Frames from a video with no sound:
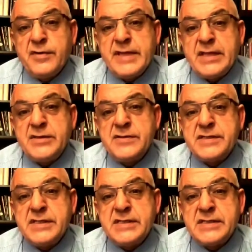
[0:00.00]
that you
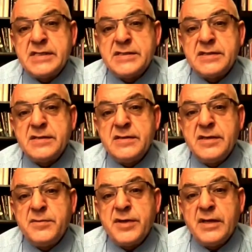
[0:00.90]
see says
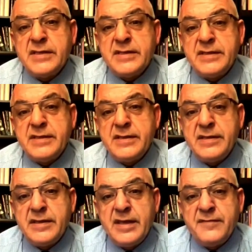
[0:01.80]
Nimrod
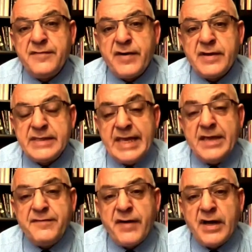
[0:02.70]

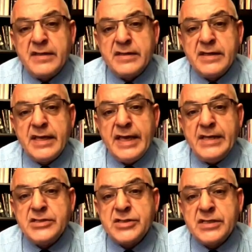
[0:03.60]
deified,
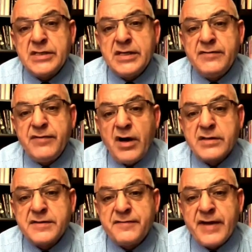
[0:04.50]
ancient Nineveh
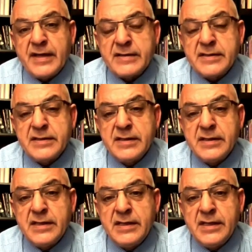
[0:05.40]
artifact.
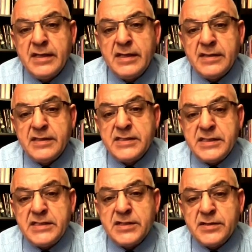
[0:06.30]

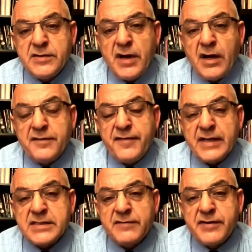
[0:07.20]
These are the
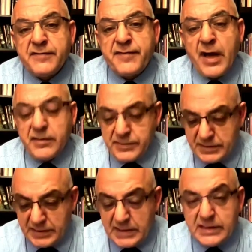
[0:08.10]
artifacts that were found
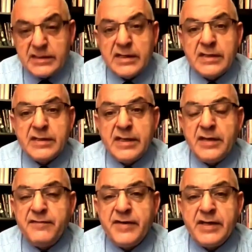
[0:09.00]
in the
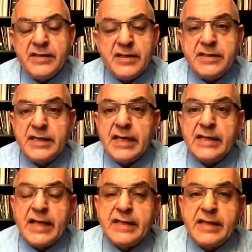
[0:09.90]
Nineveh and the
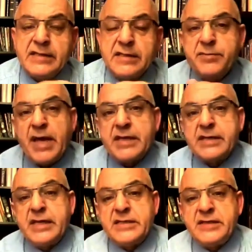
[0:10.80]
digging that they did back
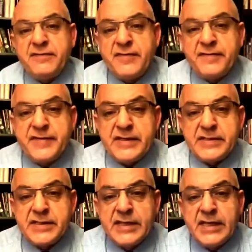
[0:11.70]
in
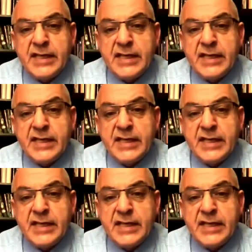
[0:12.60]
1850s.